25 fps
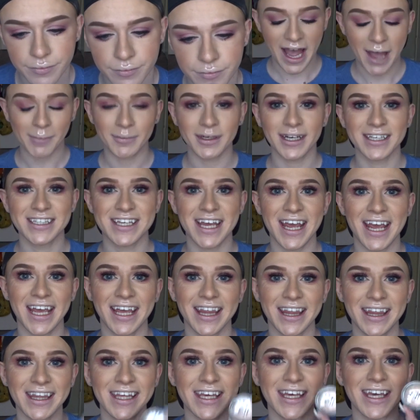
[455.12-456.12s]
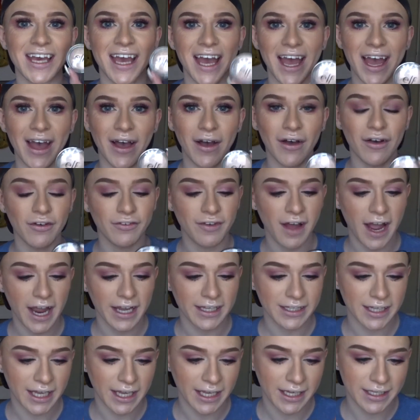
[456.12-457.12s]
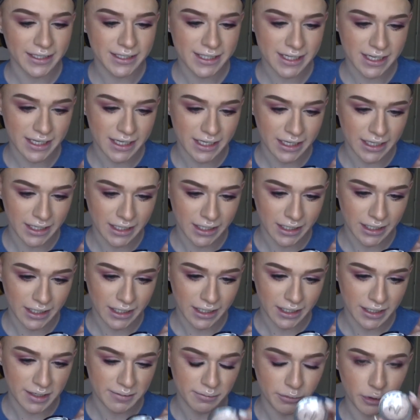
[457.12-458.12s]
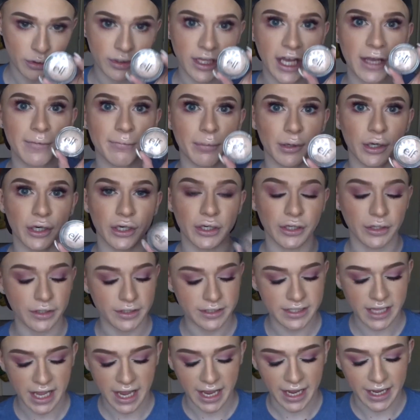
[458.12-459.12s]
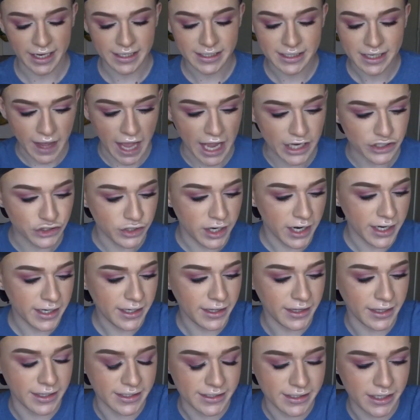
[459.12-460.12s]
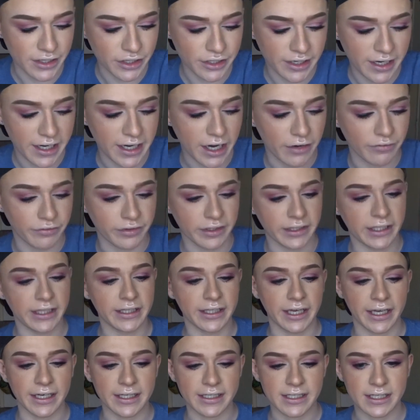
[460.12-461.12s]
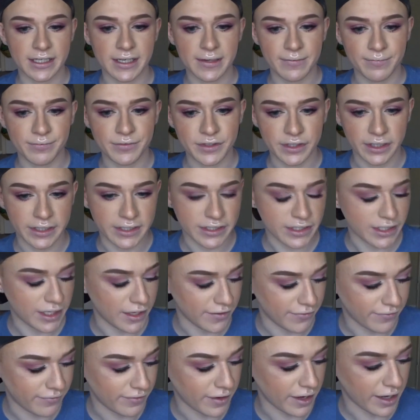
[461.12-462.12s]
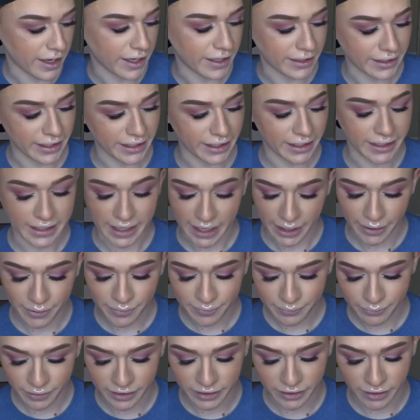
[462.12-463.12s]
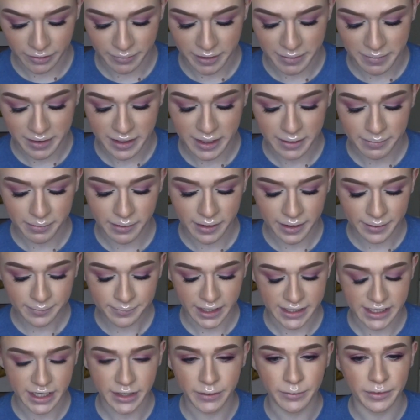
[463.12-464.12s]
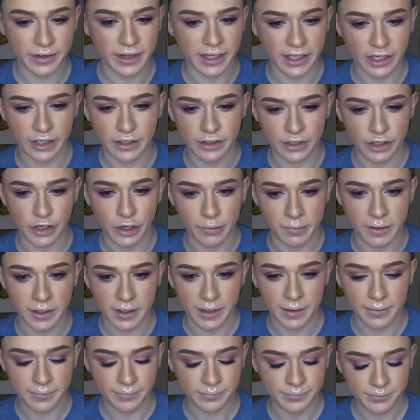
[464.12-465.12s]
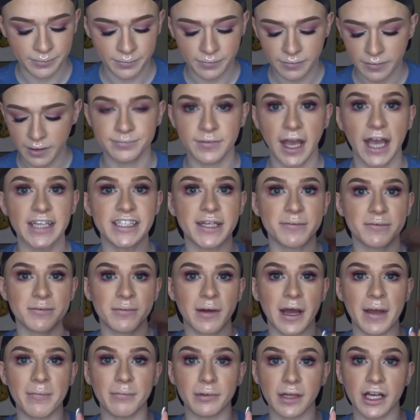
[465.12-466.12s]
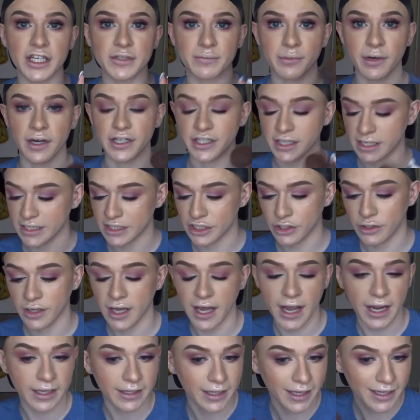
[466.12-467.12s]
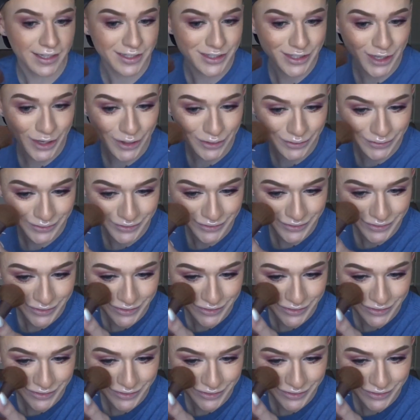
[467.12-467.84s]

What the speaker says: I'm gonna take the e.l.f. highlight in Moonlight Pearls, and I tried this the other day and I really liked it, so let's see if I like it now with all my makeup on. I did it with like no makeup. I dipped my blush brush into the highlight, so.